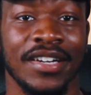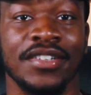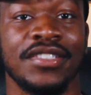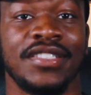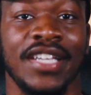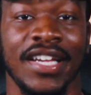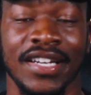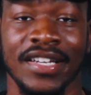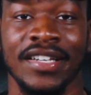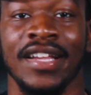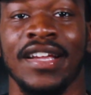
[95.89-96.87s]

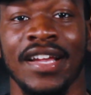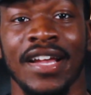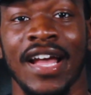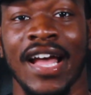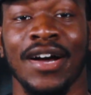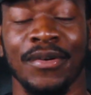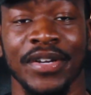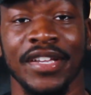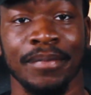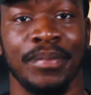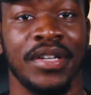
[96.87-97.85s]
understanding how it
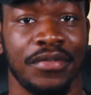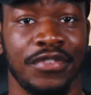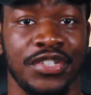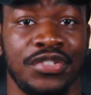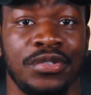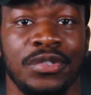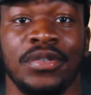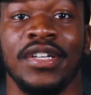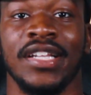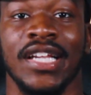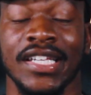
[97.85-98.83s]
can benefit you.
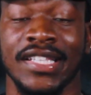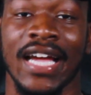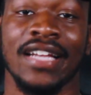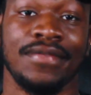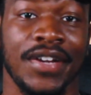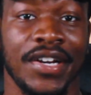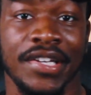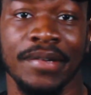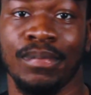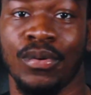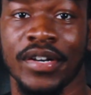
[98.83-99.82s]
That's very
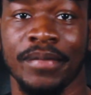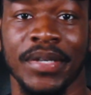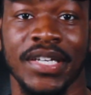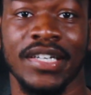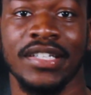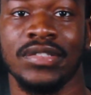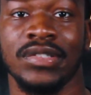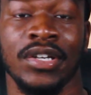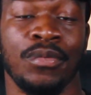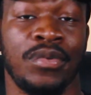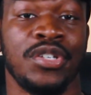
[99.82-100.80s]
important, because
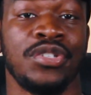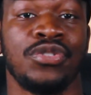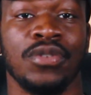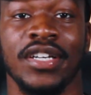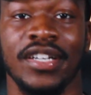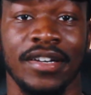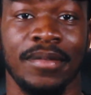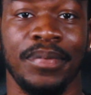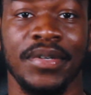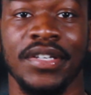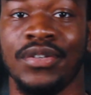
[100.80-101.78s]
when you join a
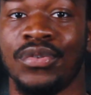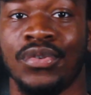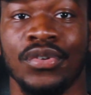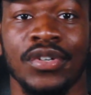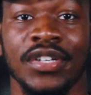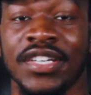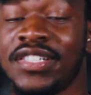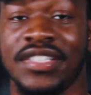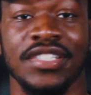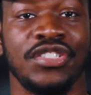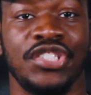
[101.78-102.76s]
company, or
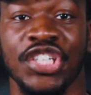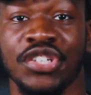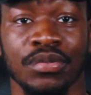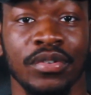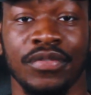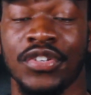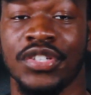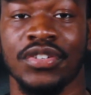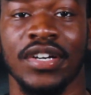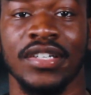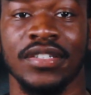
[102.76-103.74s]
just in general, if you're
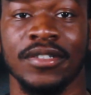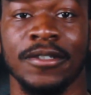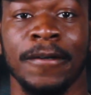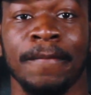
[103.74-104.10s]
trying to